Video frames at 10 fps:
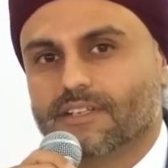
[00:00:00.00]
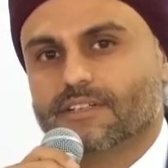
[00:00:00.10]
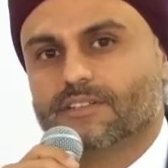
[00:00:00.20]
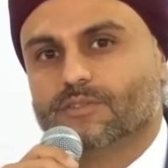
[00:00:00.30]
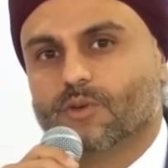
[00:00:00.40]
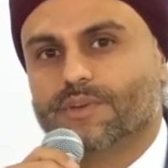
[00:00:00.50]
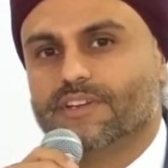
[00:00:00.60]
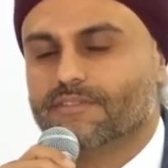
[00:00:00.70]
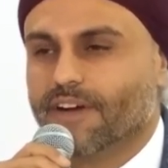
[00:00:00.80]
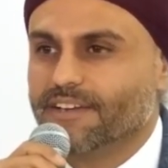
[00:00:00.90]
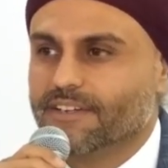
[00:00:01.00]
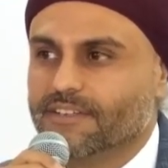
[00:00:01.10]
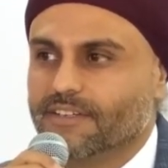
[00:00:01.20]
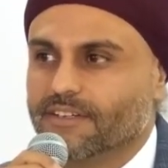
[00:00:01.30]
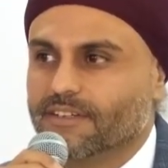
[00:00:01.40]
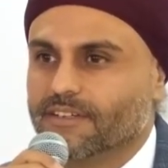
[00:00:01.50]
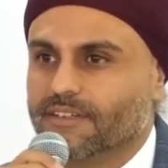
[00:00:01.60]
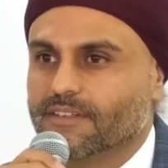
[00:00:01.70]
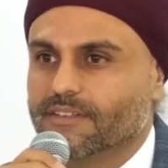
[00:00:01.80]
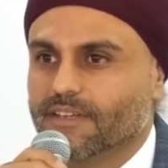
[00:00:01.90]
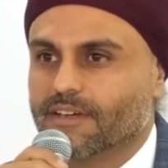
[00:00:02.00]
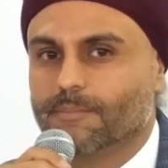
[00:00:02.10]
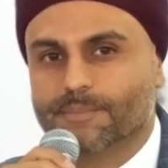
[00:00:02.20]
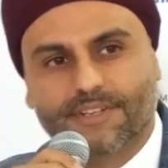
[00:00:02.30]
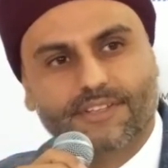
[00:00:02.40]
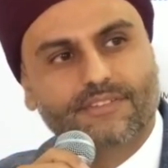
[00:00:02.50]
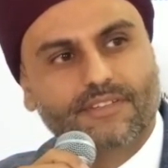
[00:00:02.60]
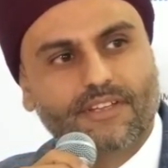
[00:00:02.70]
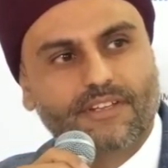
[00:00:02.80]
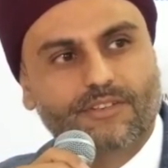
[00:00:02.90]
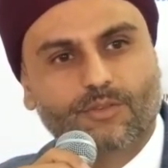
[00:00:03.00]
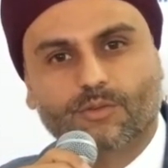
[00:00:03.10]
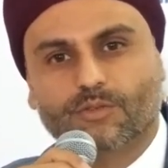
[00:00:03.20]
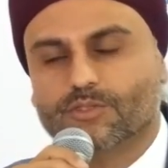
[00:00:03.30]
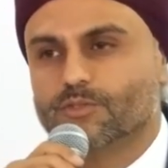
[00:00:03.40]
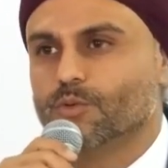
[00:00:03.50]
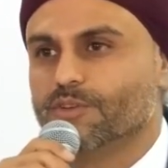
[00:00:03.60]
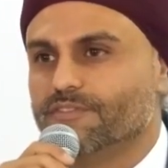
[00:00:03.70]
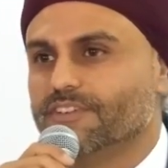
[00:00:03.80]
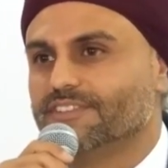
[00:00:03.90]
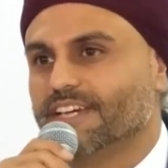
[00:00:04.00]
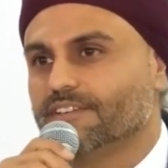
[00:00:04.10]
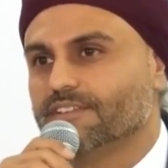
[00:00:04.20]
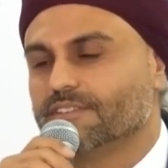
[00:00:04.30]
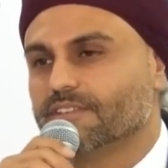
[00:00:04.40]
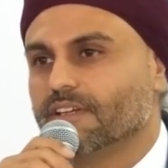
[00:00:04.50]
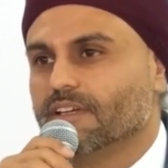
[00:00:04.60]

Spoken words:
So we divided the companies into 2 different sectors,